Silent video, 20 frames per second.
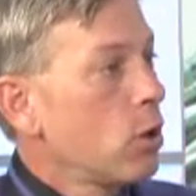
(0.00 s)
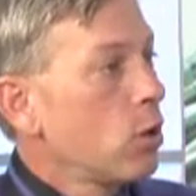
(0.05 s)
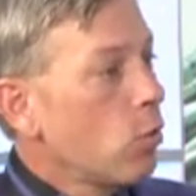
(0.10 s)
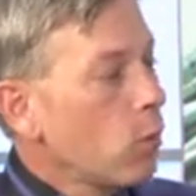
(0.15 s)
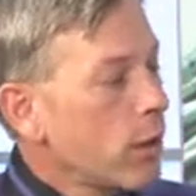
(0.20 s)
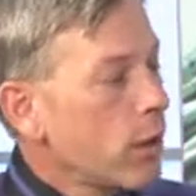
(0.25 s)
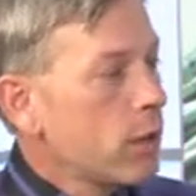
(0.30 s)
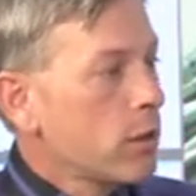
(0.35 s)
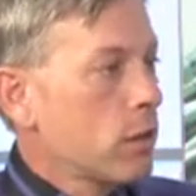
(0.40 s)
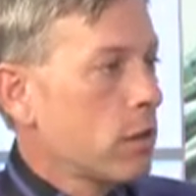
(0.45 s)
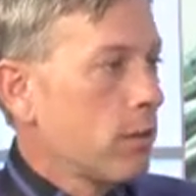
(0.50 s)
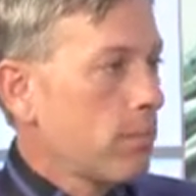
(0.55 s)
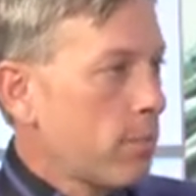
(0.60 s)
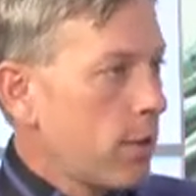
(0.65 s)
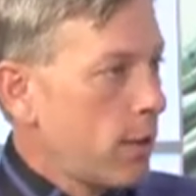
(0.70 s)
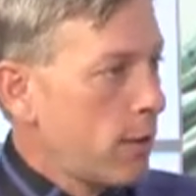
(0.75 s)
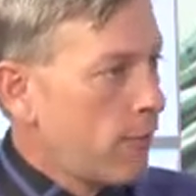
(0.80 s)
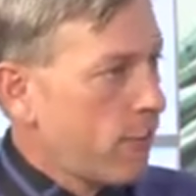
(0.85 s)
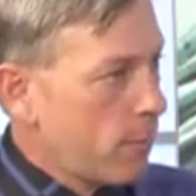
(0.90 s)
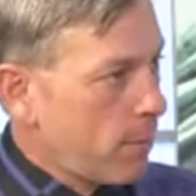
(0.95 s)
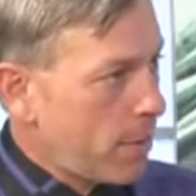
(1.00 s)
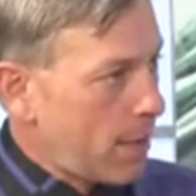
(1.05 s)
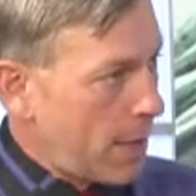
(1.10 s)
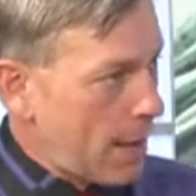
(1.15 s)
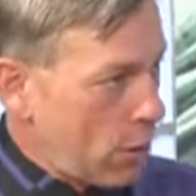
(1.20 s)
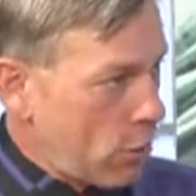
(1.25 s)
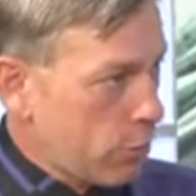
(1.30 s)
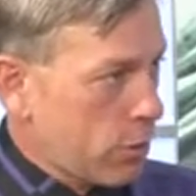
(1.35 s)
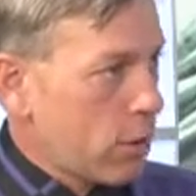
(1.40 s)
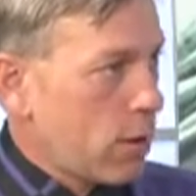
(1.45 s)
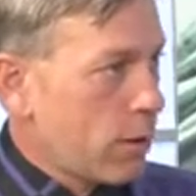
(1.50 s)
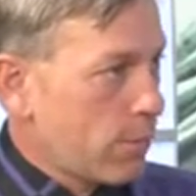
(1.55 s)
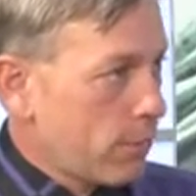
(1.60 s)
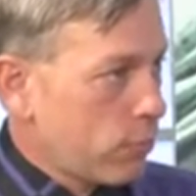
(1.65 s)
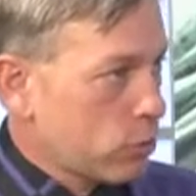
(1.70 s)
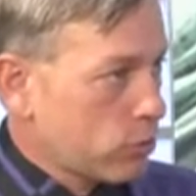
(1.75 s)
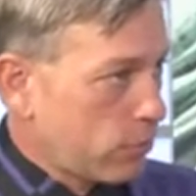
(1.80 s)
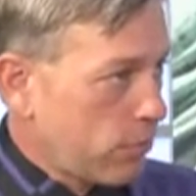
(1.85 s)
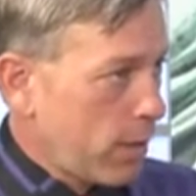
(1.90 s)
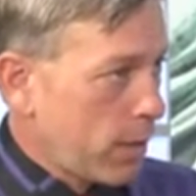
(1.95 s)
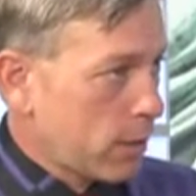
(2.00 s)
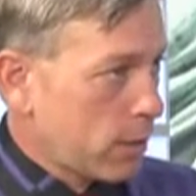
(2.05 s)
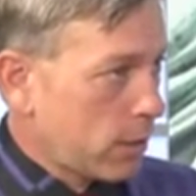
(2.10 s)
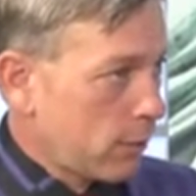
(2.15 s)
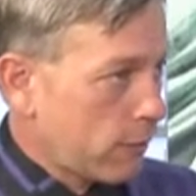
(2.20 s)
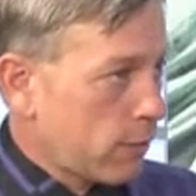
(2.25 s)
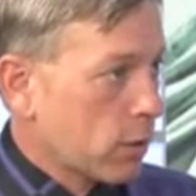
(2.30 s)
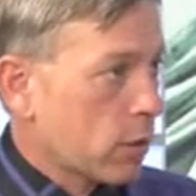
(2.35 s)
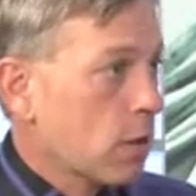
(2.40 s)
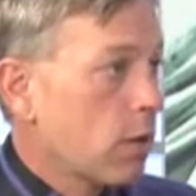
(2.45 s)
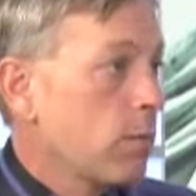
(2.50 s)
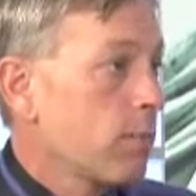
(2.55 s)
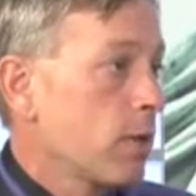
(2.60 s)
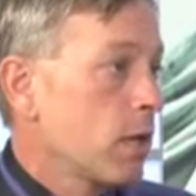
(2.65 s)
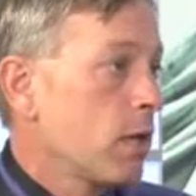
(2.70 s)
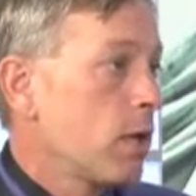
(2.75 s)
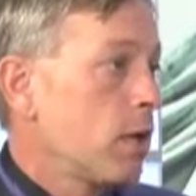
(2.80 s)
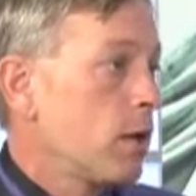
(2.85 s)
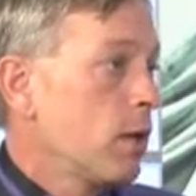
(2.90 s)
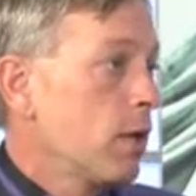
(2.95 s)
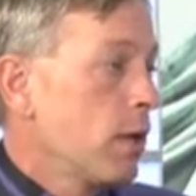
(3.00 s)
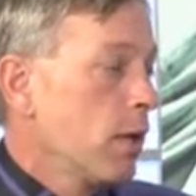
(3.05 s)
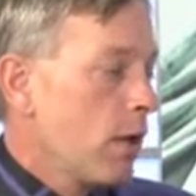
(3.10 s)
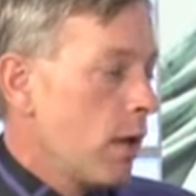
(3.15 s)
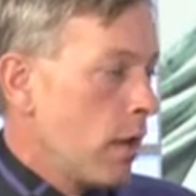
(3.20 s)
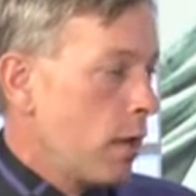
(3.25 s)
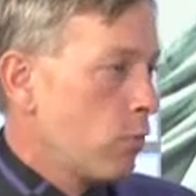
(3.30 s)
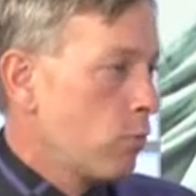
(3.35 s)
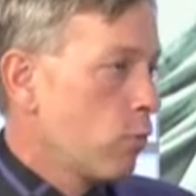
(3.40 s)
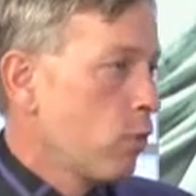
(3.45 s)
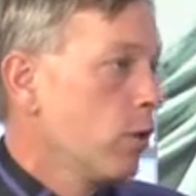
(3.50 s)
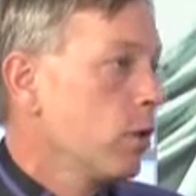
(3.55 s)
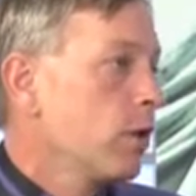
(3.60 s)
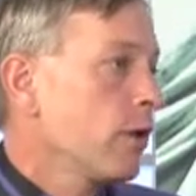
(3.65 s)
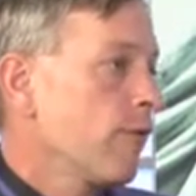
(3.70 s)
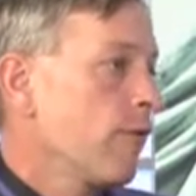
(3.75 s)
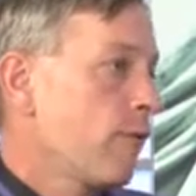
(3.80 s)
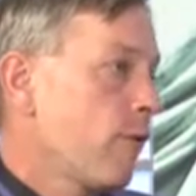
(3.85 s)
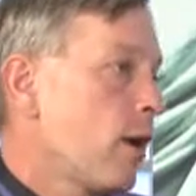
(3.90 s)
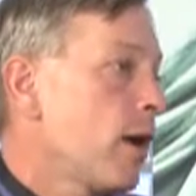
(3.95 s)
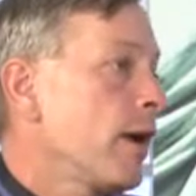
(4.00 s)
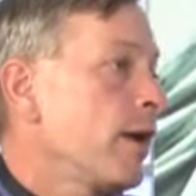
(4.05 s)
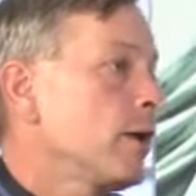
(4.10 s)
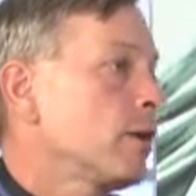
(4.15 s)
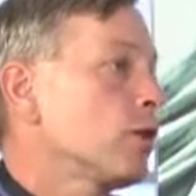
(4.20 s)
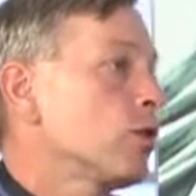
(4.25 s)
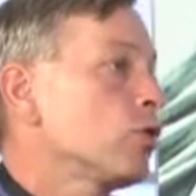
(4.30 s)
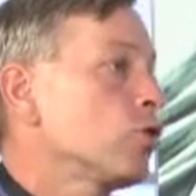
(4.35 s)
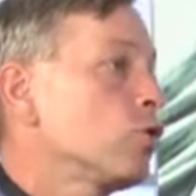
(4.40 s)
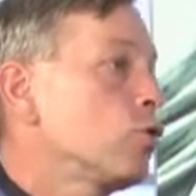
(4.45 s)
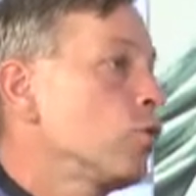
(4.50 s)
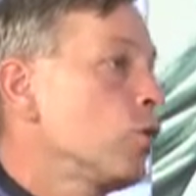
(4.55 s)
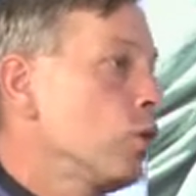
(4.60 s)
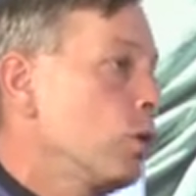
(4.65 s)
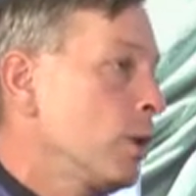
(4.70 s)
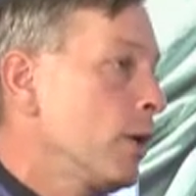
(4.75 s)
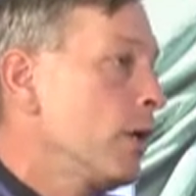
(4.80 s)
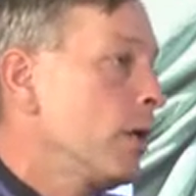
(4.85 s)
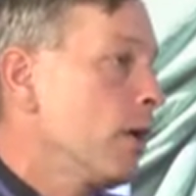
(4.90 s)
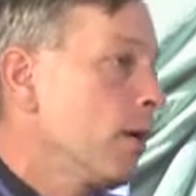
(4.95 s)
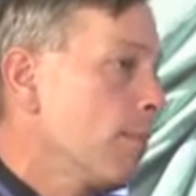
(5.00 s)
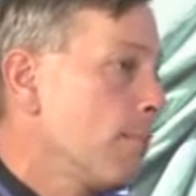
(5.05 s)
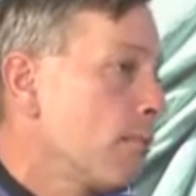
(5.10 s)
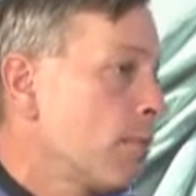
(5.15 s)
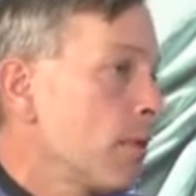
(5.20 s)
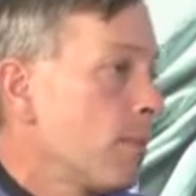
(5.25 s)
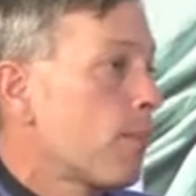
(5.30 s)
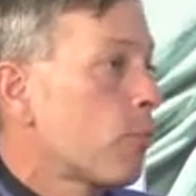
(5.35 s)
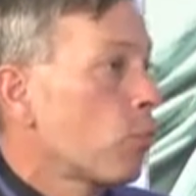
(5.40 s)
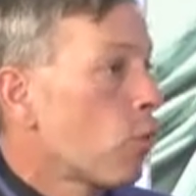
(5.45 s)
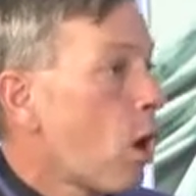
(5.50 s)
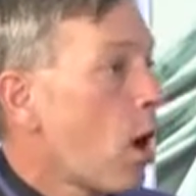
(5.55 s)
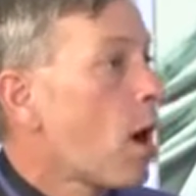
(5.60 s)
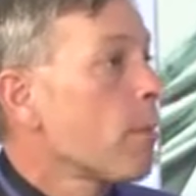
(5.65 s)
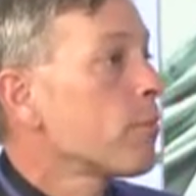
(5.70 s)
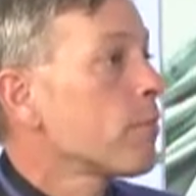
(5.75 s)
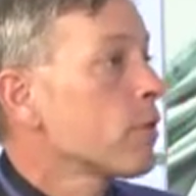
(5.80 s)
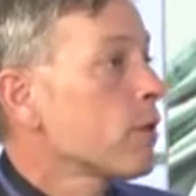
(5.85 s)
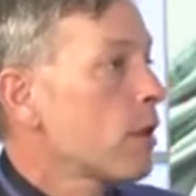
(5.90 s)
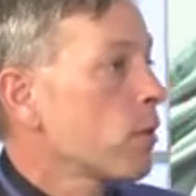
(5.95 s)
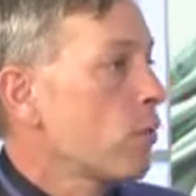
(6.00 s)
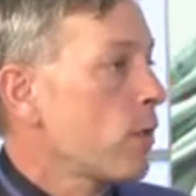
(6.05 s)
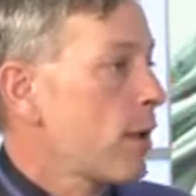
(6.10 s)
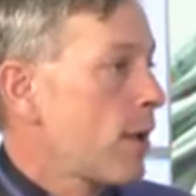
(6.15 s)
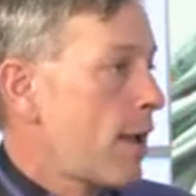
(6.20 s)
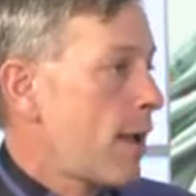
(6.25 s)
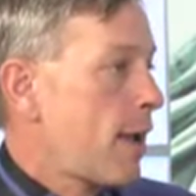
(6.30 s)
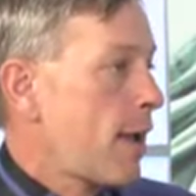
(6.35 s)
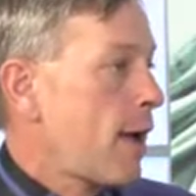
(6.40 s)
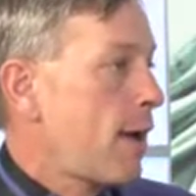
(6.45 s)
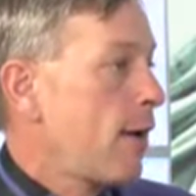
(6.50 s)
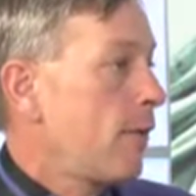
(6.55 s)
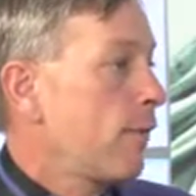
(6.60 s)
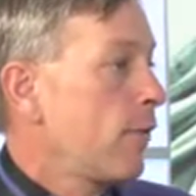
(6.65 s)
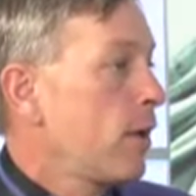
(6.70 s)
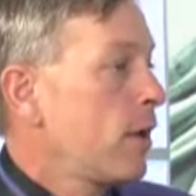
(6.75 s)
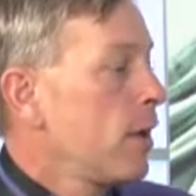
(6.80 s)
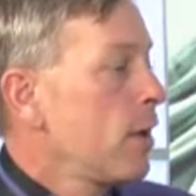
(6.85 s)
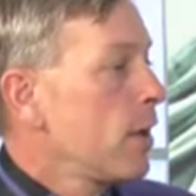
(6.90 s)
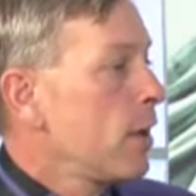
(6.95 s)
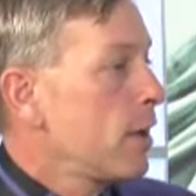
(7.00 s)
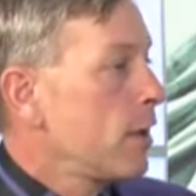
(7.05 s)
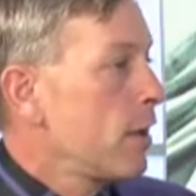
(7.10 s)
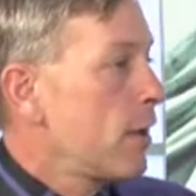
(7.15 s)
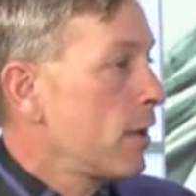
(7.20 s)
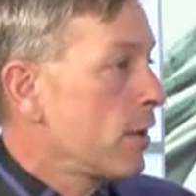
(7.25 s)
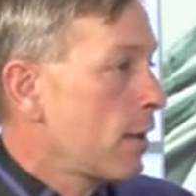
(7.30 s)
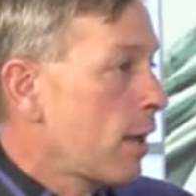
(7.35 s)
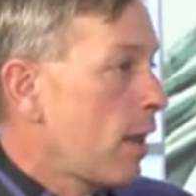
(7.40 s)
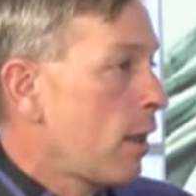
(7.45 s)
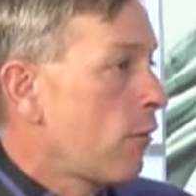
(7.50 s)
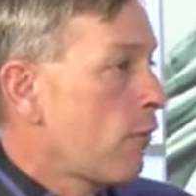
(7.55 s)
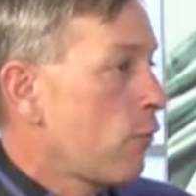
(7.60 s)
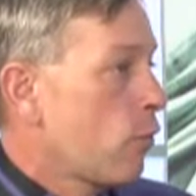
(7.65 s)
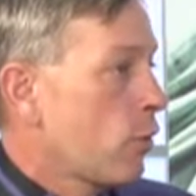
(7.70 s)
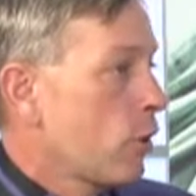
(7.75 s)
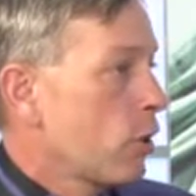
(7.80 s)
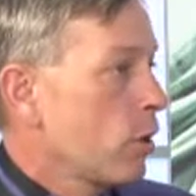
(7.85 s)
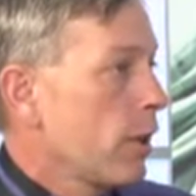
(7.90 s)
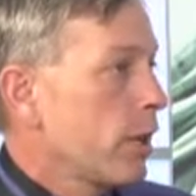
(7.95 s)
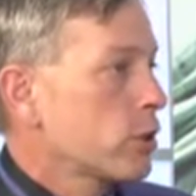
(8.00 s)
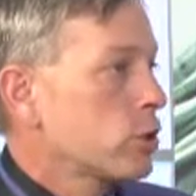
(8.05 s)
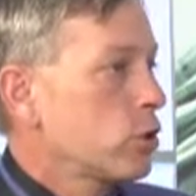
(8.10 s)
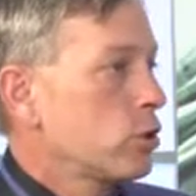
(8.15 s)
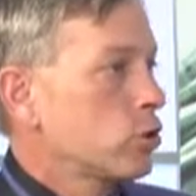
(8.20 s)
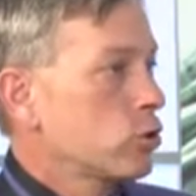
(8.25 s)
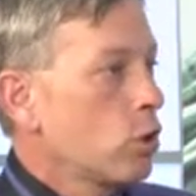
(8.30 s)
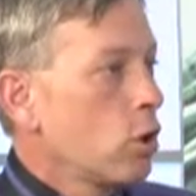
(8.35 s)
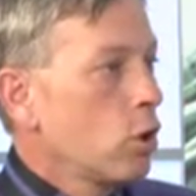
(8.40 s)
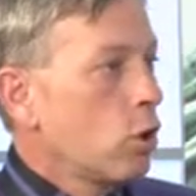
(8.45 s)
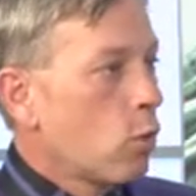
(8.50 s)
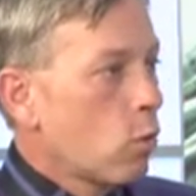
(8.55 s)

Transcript: We need somebody from an outside perspective to come in and really fight to clean up the problems that we have in California elections.